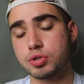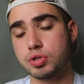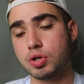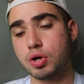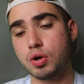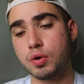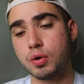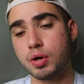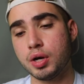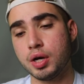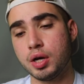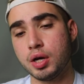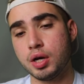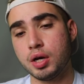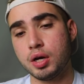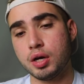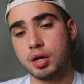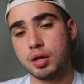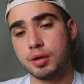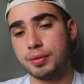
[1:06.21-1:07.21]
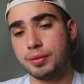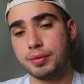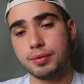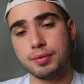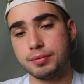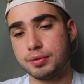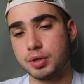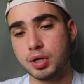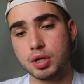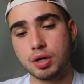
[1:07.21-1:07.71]
So,
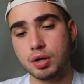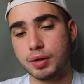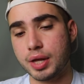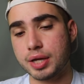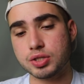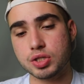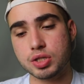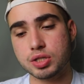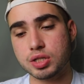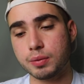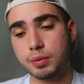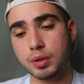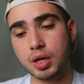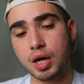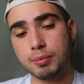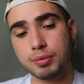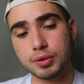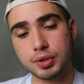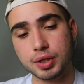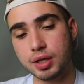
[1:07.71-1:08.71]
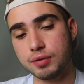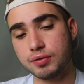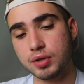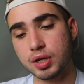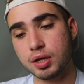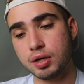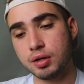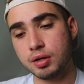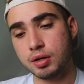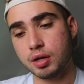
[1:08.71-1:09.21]
you know, that's just something I believed
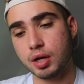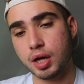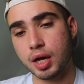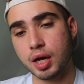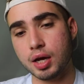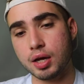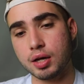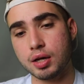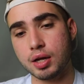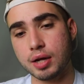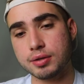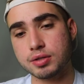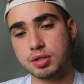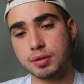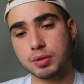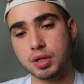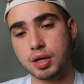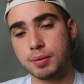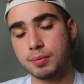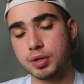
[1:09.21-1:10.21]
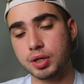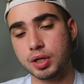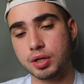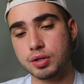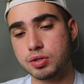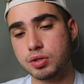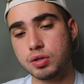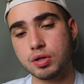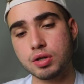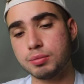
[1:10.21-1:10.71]
in, and that's something I'm going to
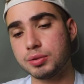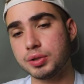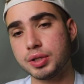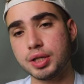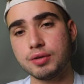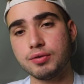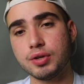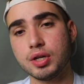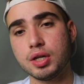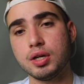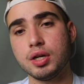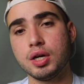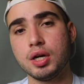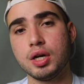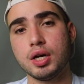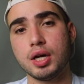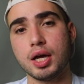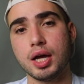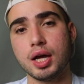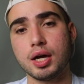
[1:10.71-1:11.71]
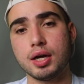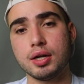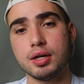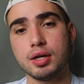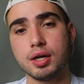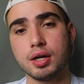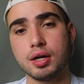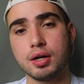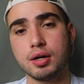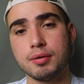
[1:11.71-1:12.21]
continue to believe in.
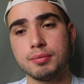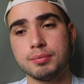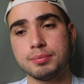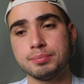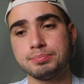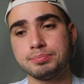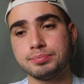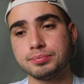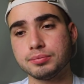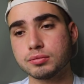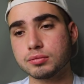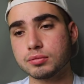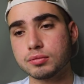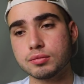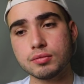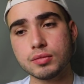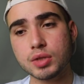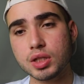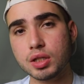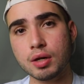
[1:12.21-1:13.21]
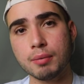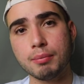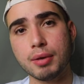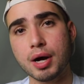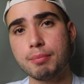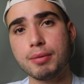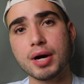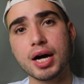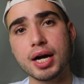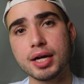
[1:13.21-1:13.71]
And
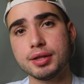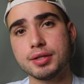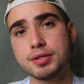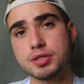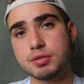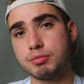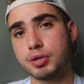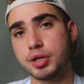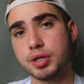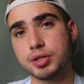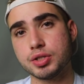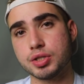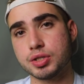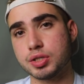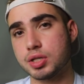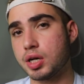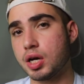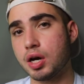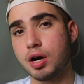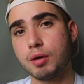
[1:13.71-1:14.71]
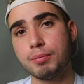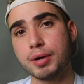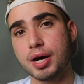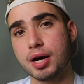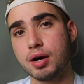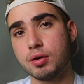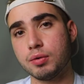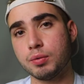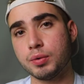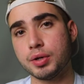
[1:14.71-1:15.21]
by buying this merch, it's going to help
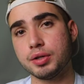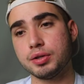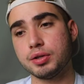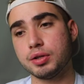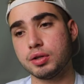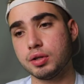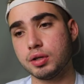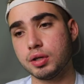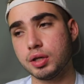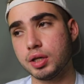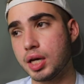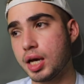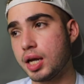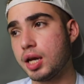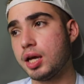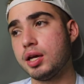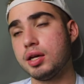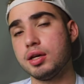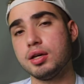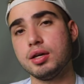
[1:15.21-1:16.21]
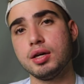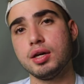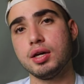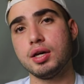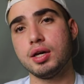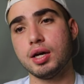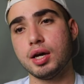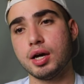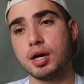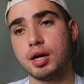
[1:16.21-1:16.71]
out with getting
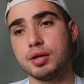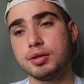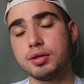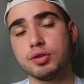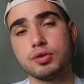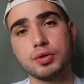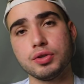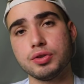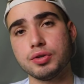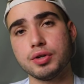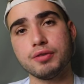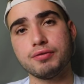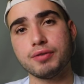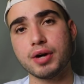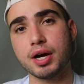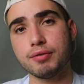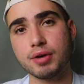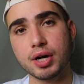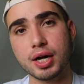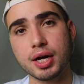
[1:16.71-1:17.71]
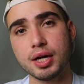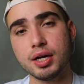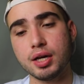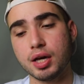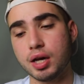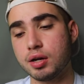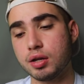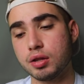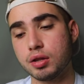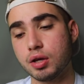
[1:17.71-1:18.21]
the
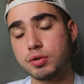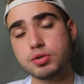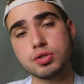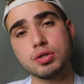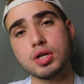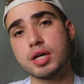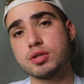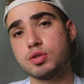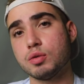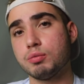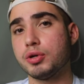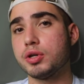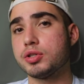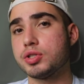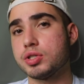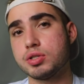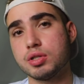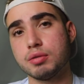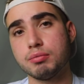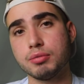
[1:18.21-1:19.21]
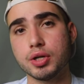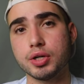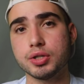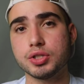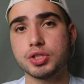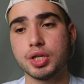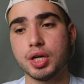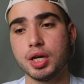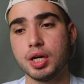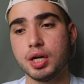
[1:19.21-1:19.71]
335i. And those of you guys who purchase the
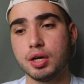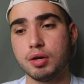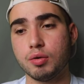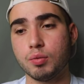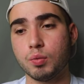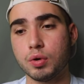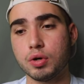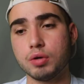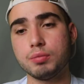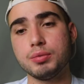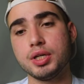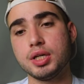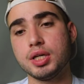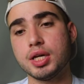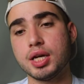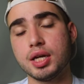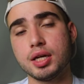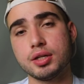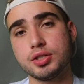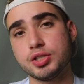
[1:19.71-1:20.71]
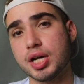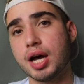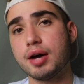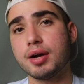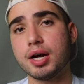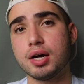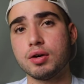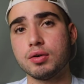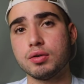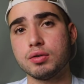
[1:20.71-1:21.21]
merch will be getting a
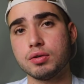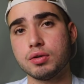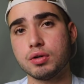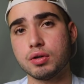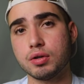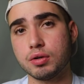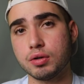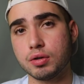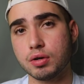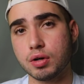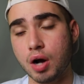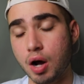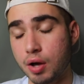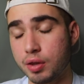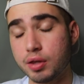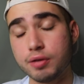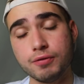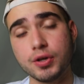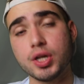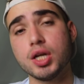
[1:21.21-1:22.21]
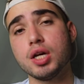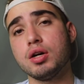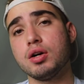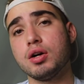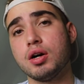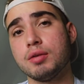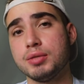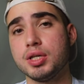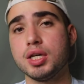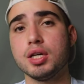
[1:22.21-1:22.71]
shout out on the
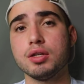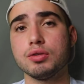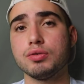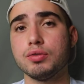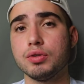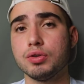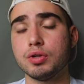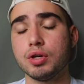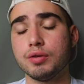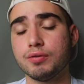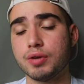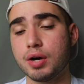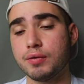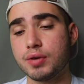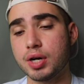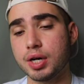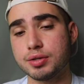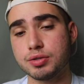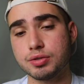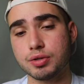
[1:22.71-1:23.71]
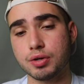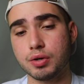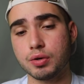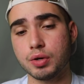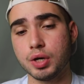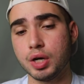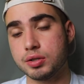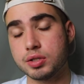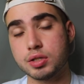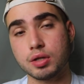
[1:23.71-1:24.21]
video of me getting the 335i.
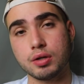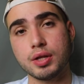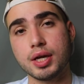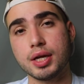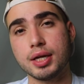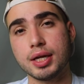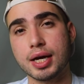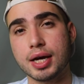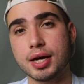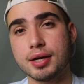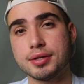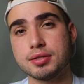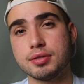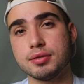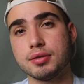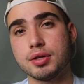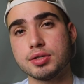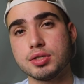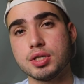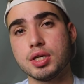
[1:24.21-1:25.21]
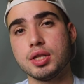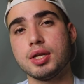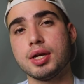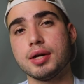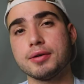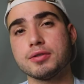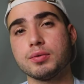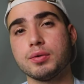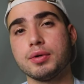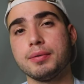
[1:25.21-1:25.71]
So, till then, guys, see you in the
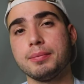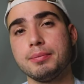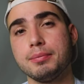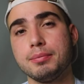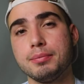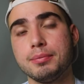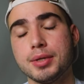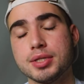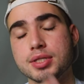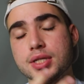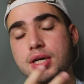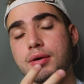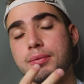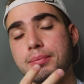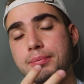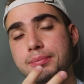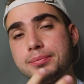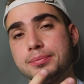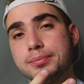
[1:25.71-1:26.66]
next one. Peace out.